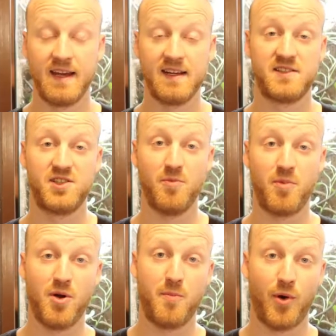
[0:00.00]
It is
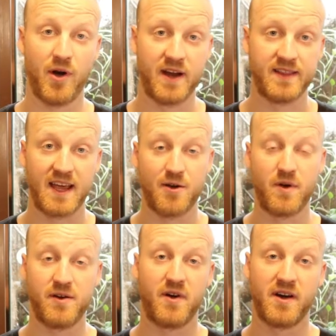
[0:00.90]
super important that a
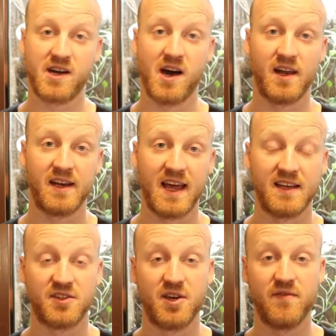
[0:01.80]
Red Runner colony
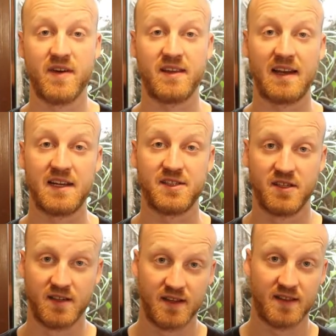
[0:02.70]
has good ventilation.
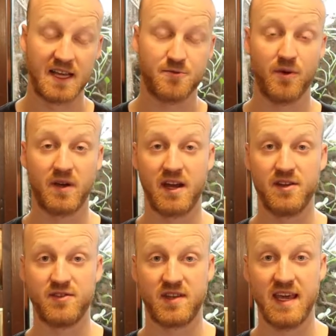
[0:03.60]
That's where we're gonna
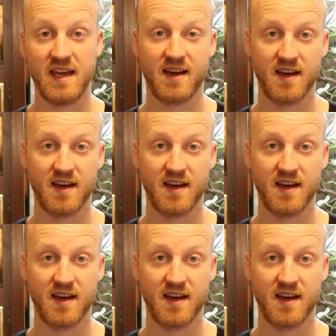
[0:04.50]
use the heat